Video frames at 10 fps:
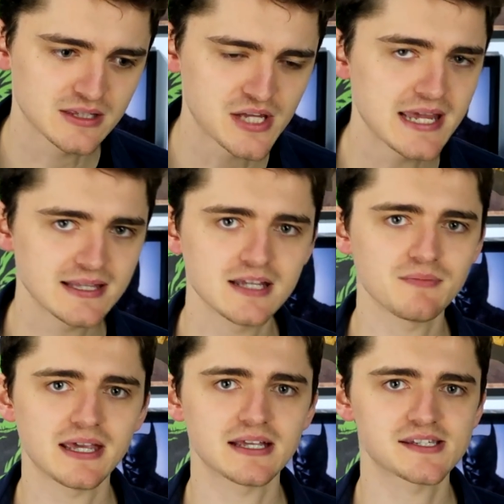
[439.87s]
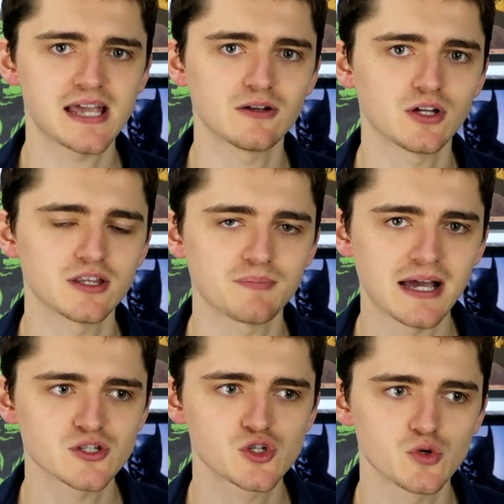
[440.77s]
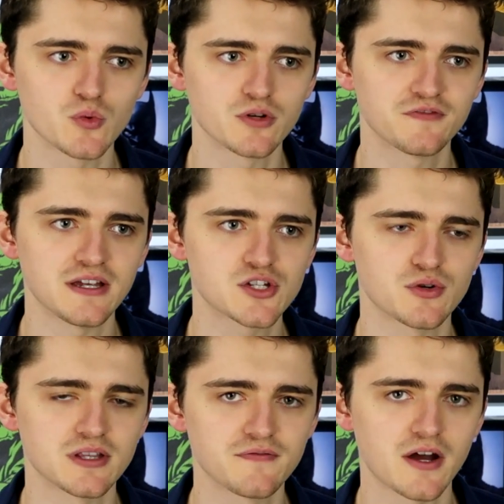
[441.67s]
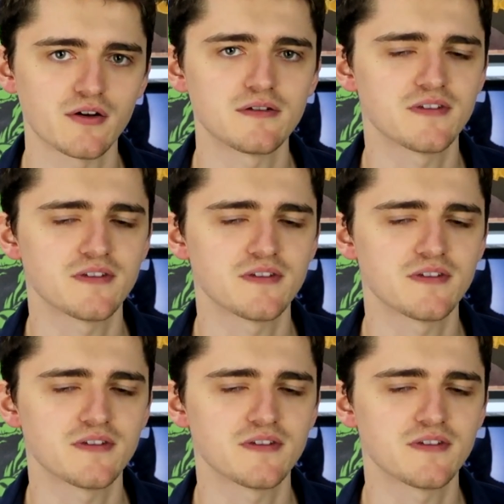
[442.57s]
he did make it sound like the Batsuit would feature in the very,